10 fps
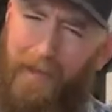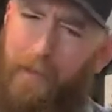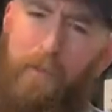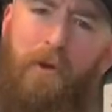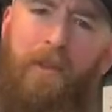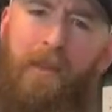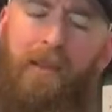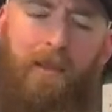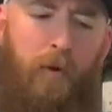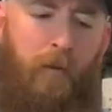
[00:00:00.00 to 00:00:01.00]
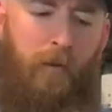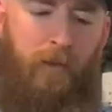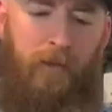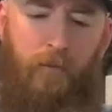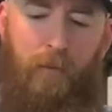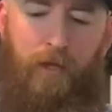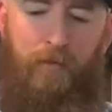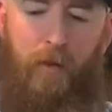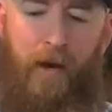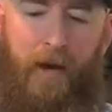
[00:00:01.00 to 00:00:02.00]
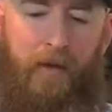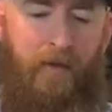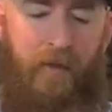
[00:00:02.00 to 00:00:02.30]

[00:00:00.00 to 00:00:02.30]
community at the moment, which blows my mind.